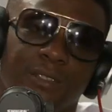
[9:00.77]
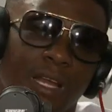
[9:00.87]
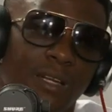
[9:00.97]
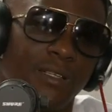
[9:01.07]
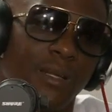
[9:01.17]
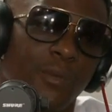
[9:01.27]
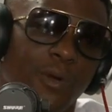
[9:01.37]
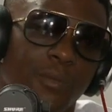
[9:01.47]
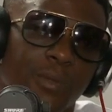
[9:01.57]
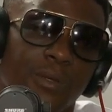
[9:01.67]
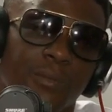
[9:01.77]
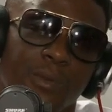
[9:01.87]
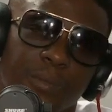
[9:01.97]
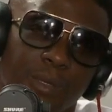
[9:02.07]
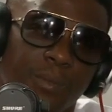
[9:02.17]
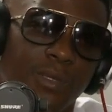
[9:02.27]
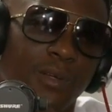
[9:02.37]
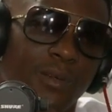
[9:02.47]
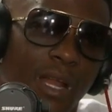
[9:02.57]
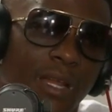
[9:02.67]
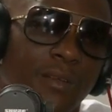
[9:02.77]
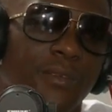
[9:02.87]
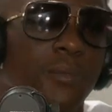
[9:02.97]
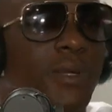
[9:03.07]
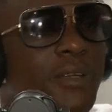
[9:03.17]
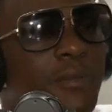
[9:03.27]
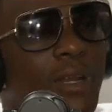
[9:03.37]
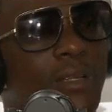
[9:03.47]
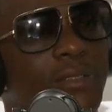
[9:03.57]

you gotta network with people you don't like if the money right.